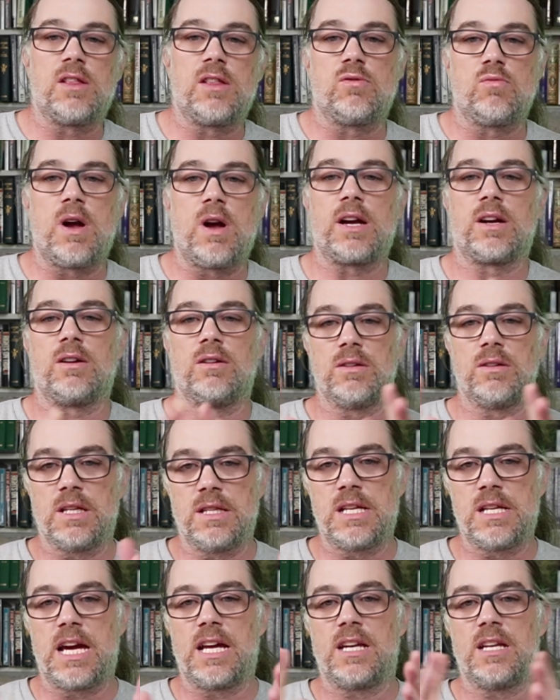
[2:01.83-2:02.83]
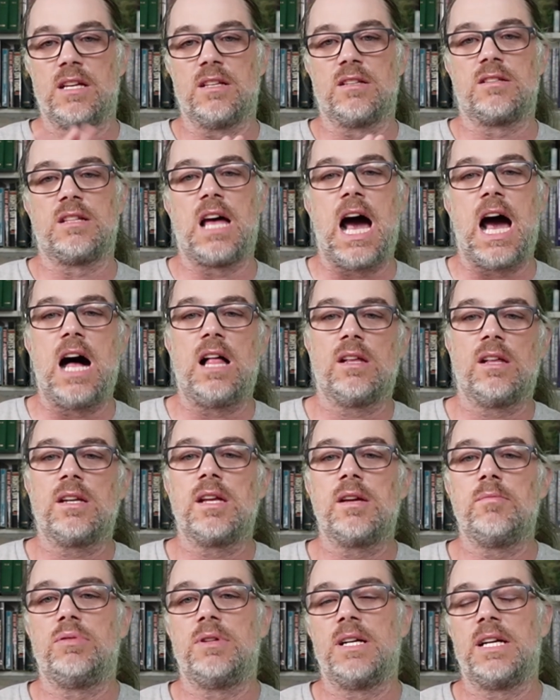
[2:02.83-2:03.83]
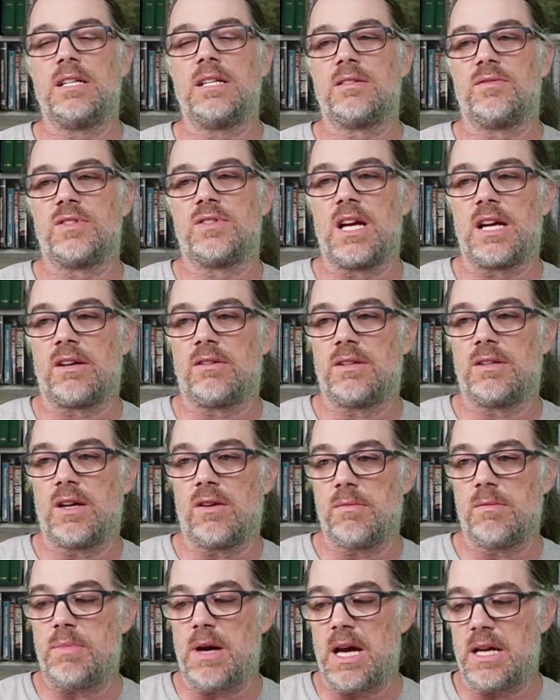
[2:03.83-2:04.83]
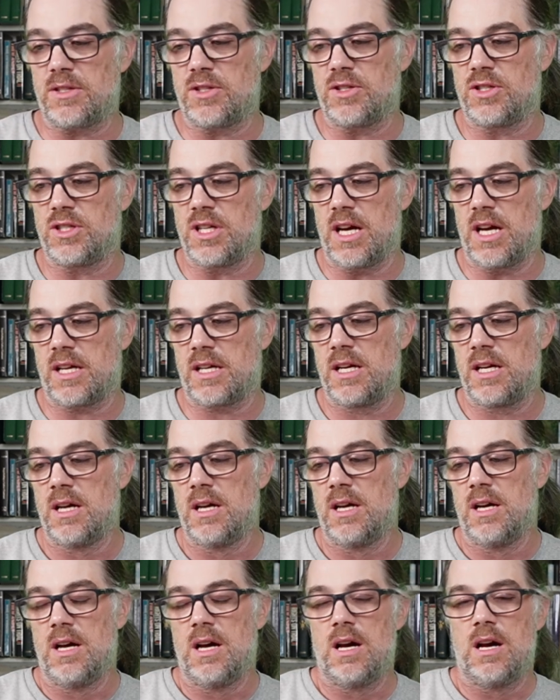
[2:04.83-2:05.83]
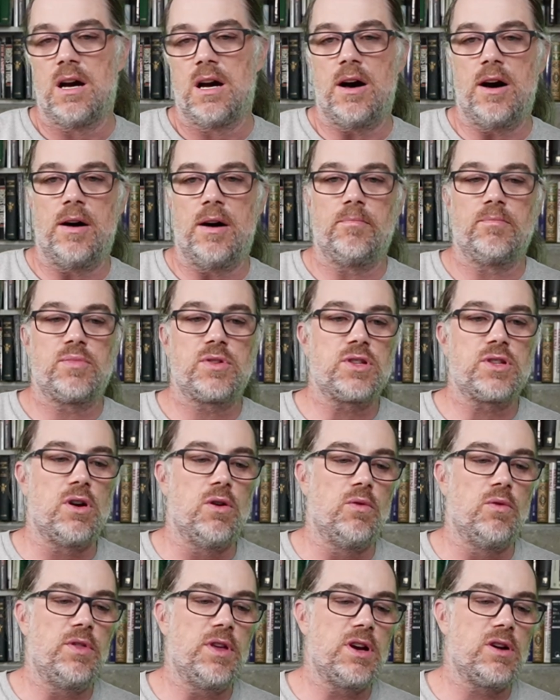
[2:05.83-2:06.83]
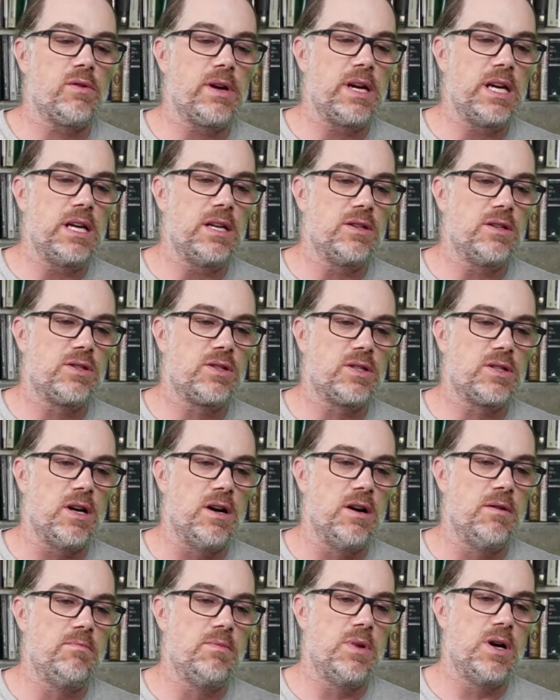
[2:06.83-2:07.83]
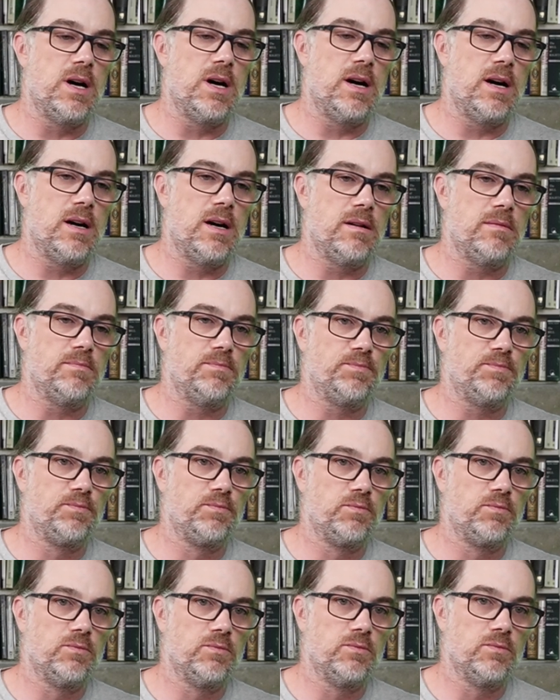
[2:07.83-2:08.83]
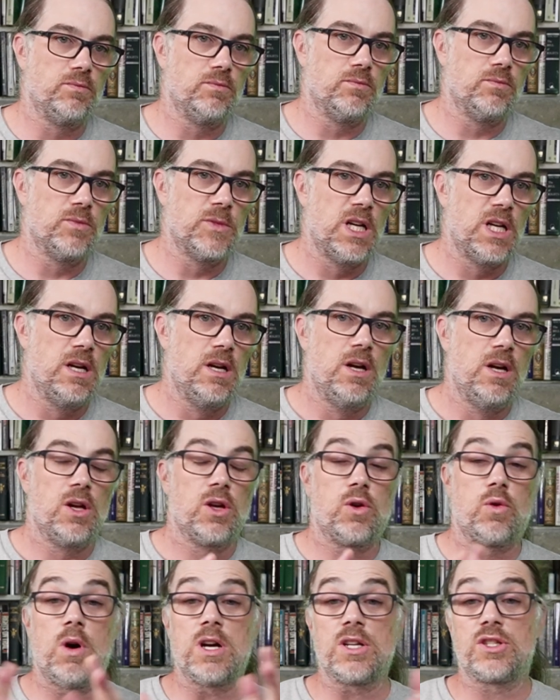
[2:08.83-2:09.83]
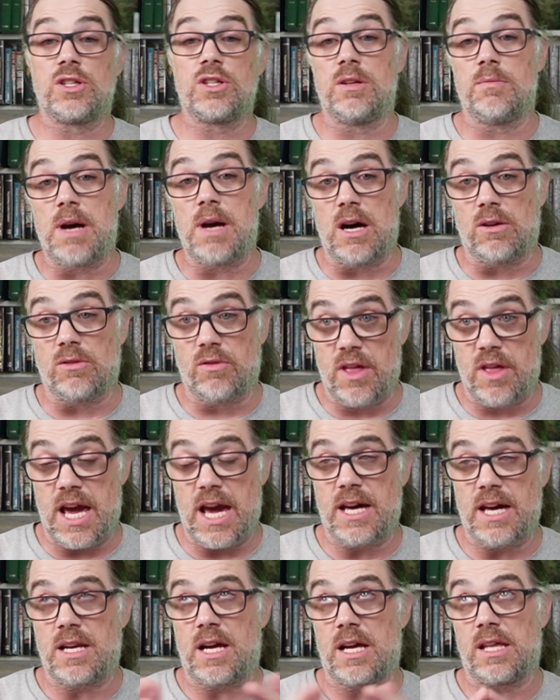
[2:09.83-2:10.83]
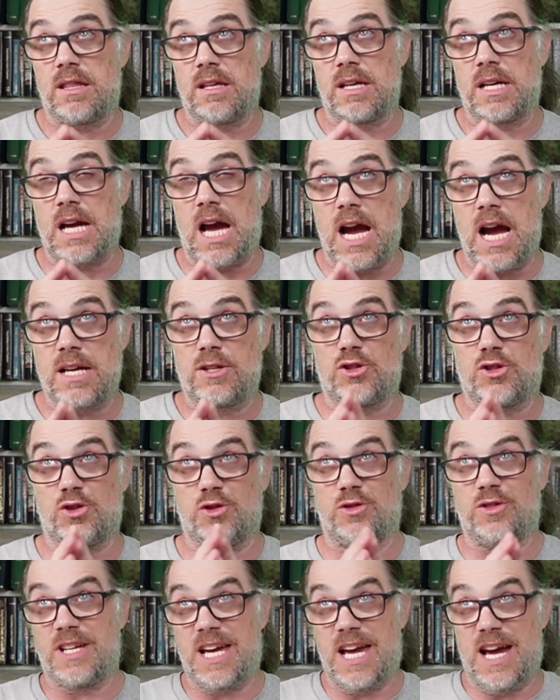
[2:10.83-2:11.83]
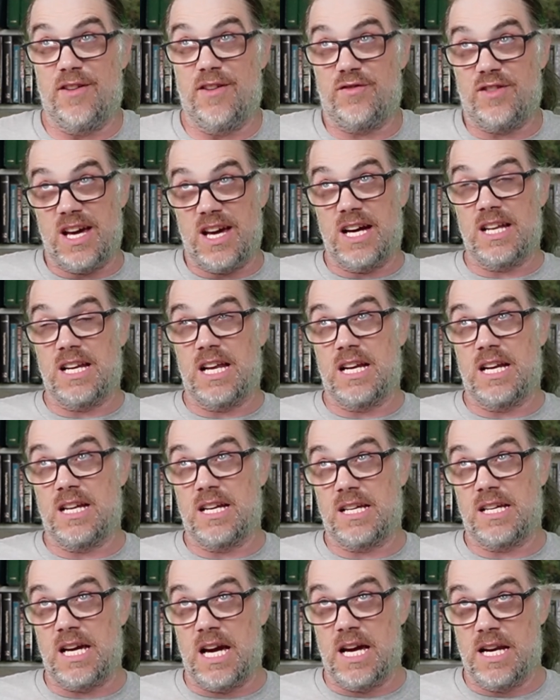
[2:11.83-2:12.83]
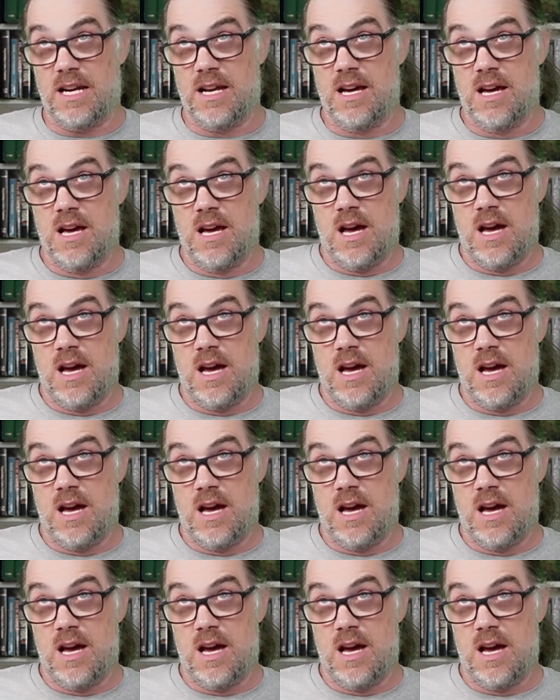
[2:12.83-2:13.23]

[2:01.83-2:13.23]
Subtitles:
of the record, and that is the holiday plans of Secretary Petchacek. So there is some question about that. I think I certainly have that. And again,